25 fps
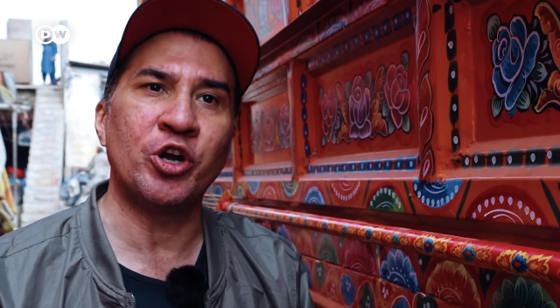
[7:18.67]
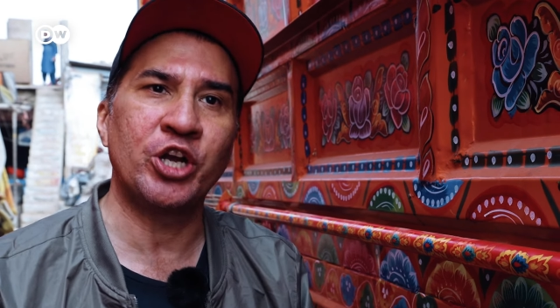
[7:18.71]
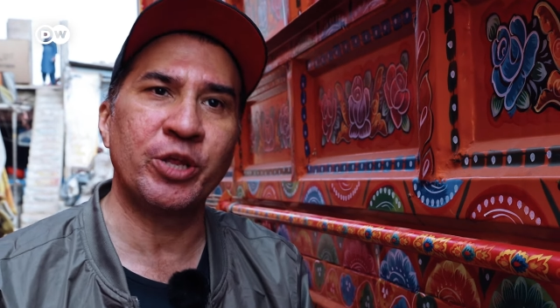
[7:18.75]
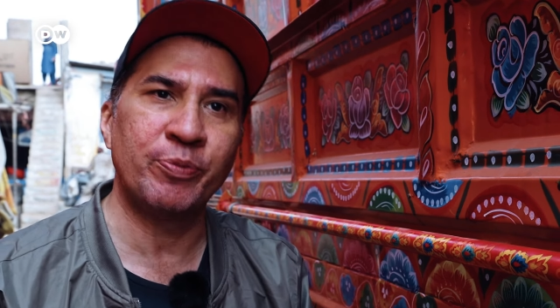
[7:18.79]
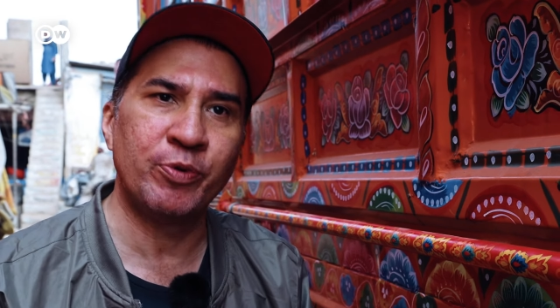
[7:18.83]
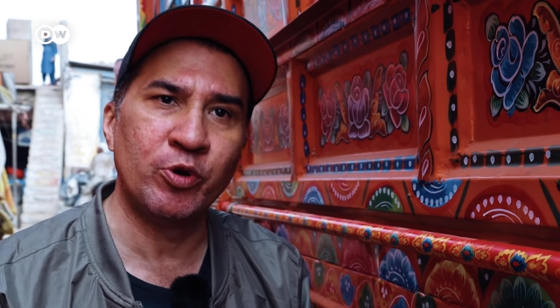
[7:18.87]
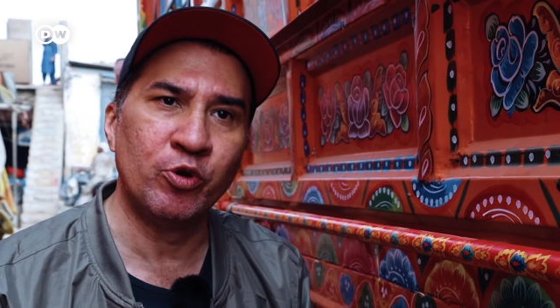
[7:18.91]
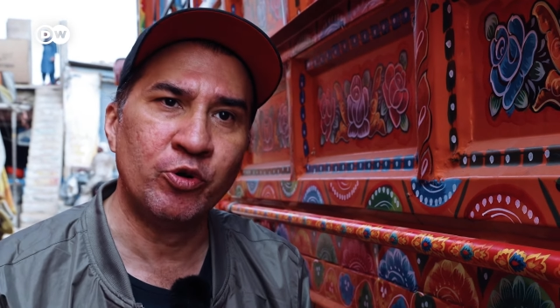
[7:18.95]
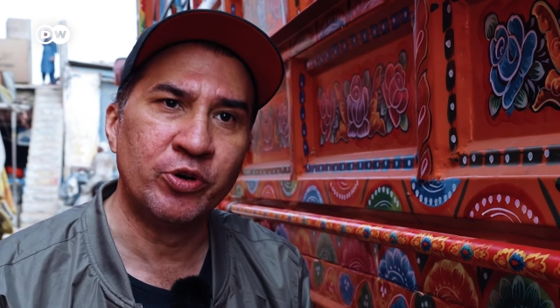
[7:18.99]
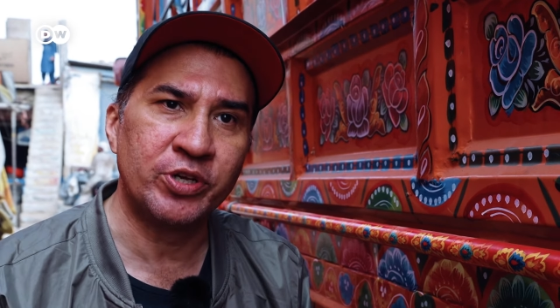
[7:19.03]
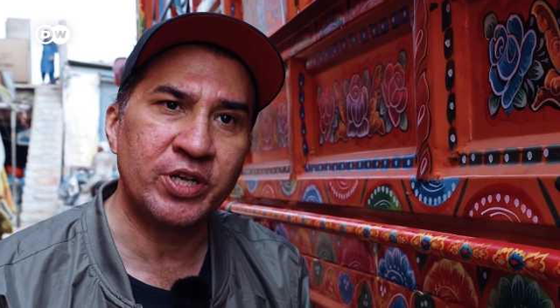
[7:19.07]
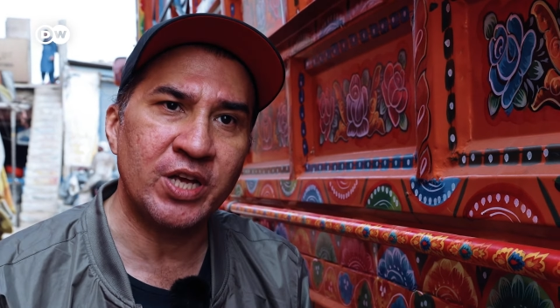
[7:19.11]

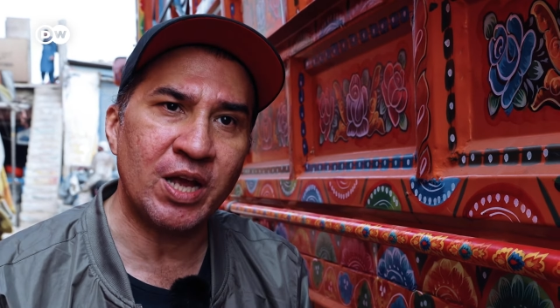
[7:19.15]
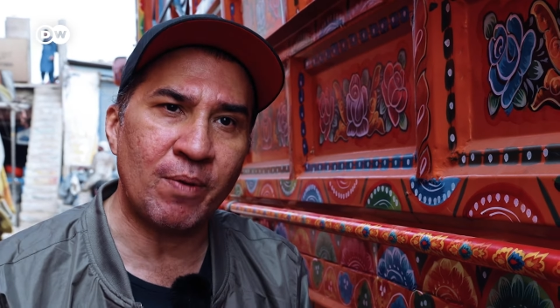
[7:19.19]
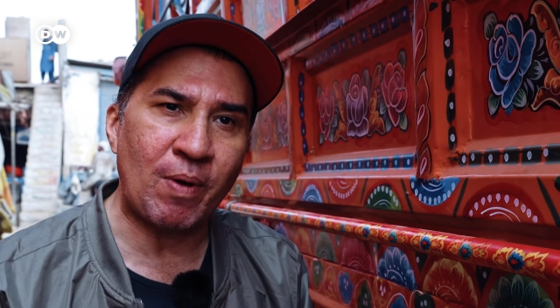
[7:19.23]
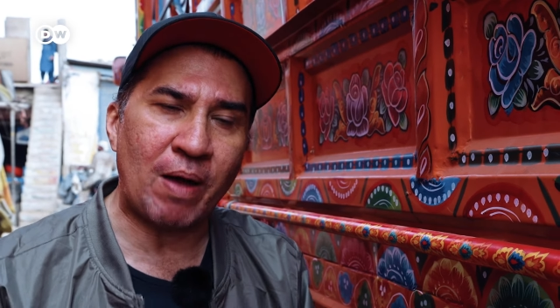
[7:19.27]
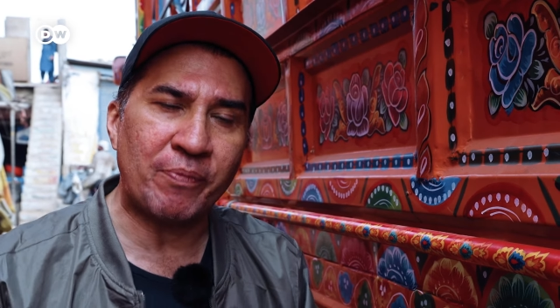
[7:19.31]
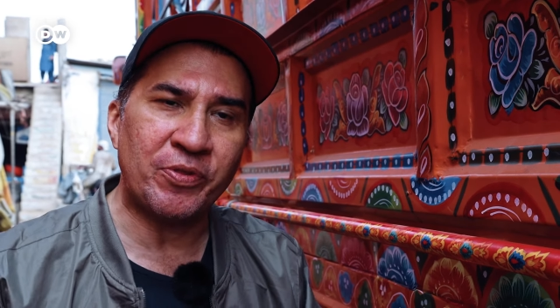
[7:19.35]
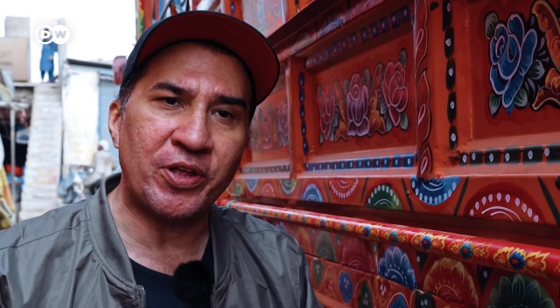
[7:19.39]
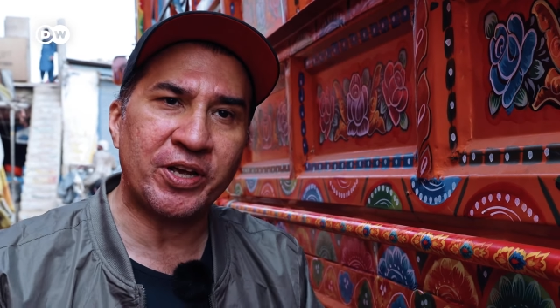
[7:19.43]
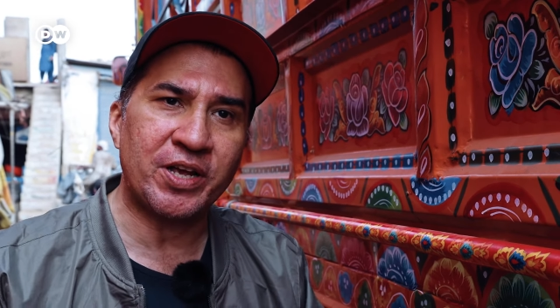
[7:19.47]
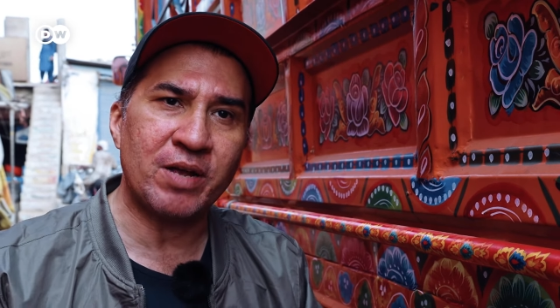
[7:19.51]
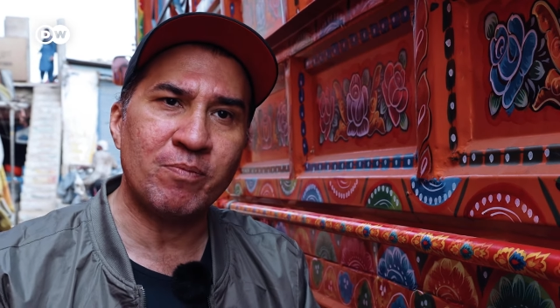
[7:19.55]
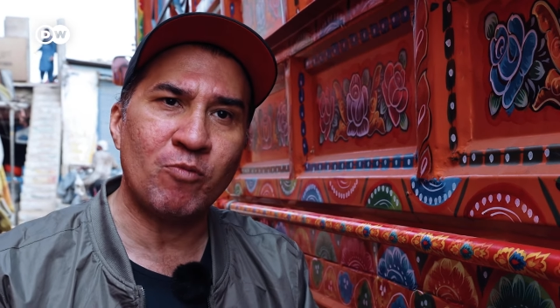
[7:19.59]
because of our
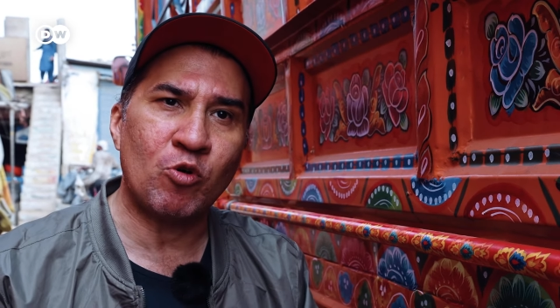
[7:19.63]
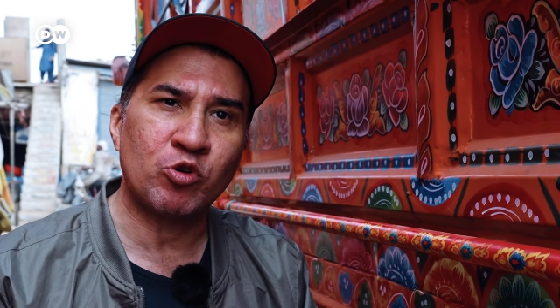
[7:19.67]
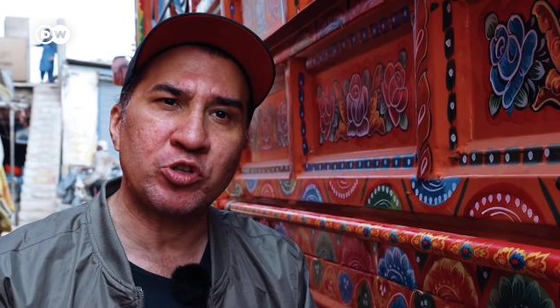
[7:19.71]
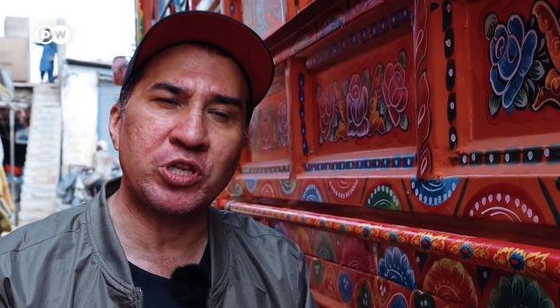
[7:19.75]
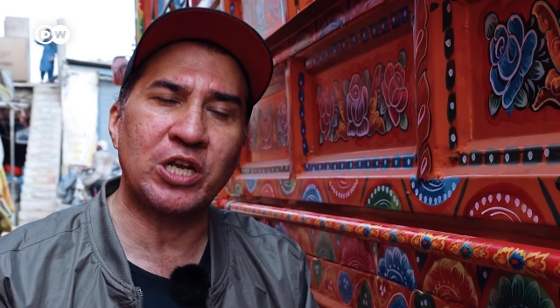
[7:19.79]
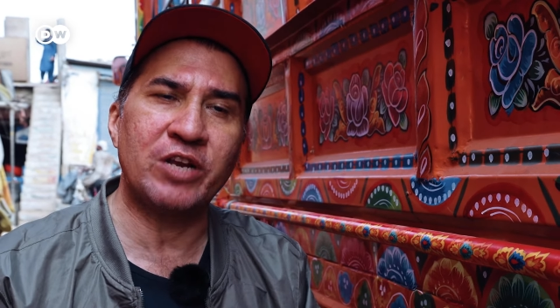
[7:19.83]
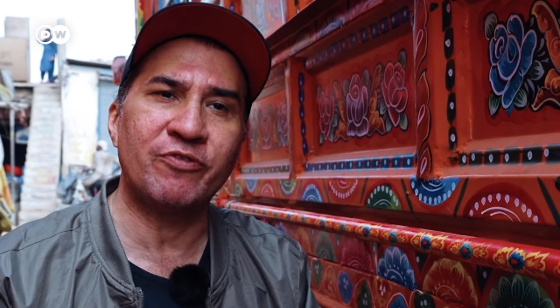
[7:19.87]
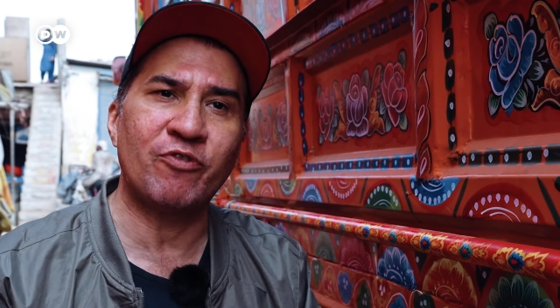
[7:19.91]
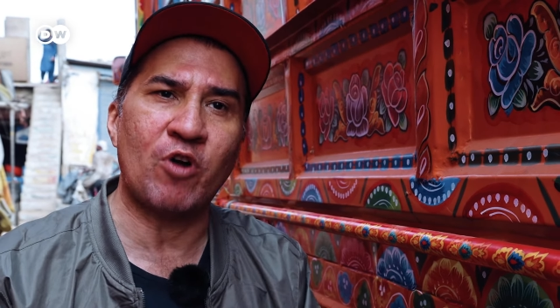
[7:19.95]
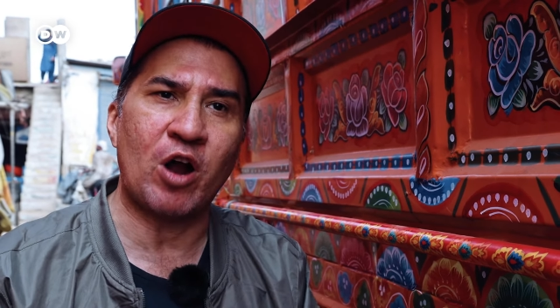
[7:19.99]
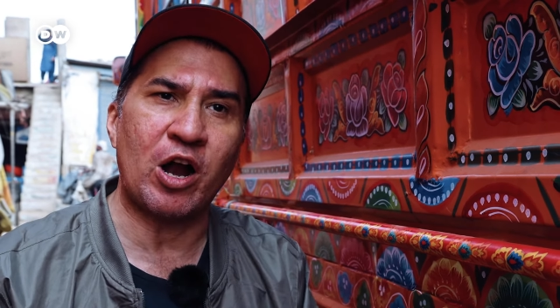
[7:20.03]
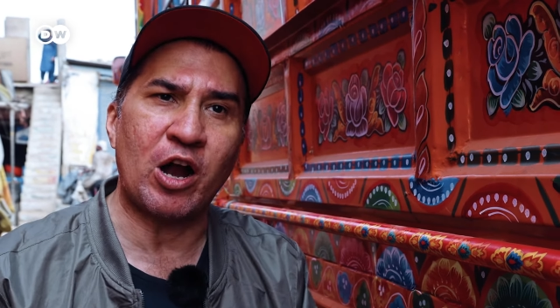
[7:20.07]

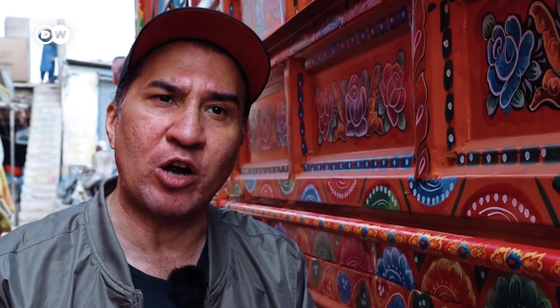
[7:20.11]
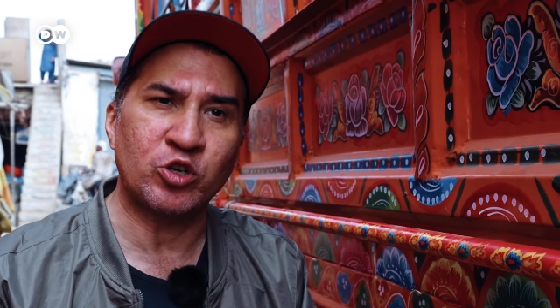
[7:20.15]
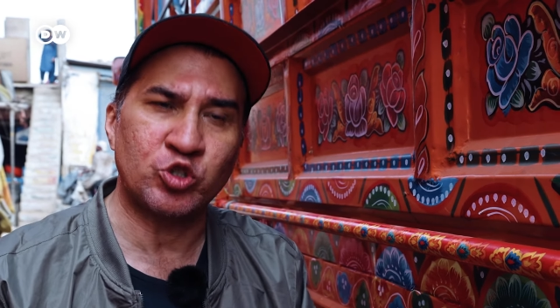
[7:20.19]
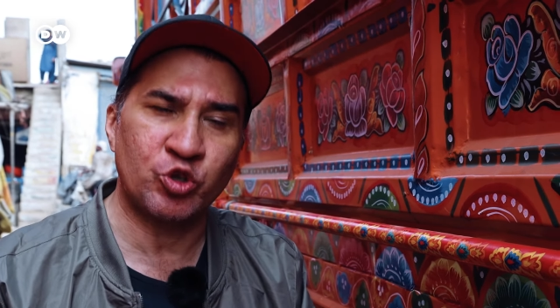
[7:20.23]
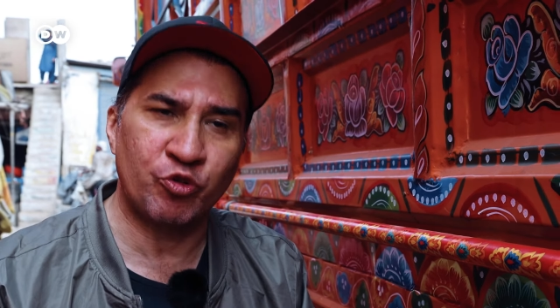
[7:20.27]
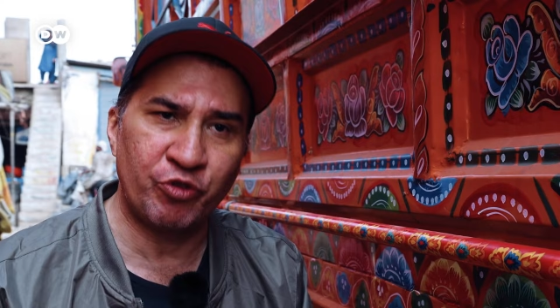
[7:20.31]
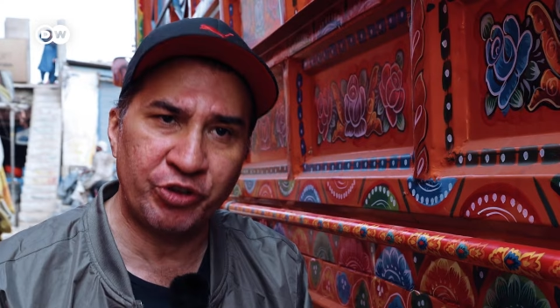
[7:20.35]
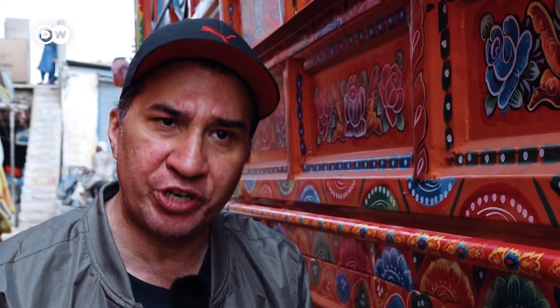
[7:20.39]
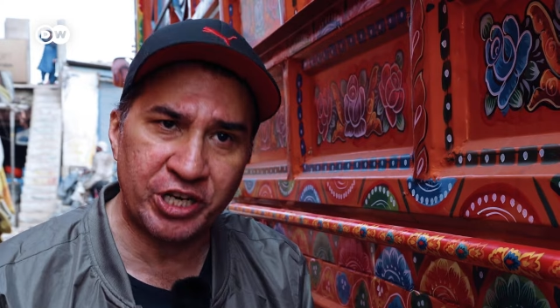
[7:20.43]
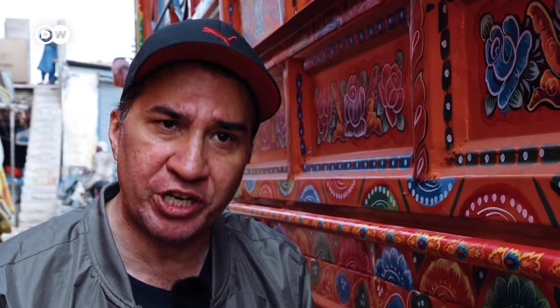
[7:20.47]
contribution to the creative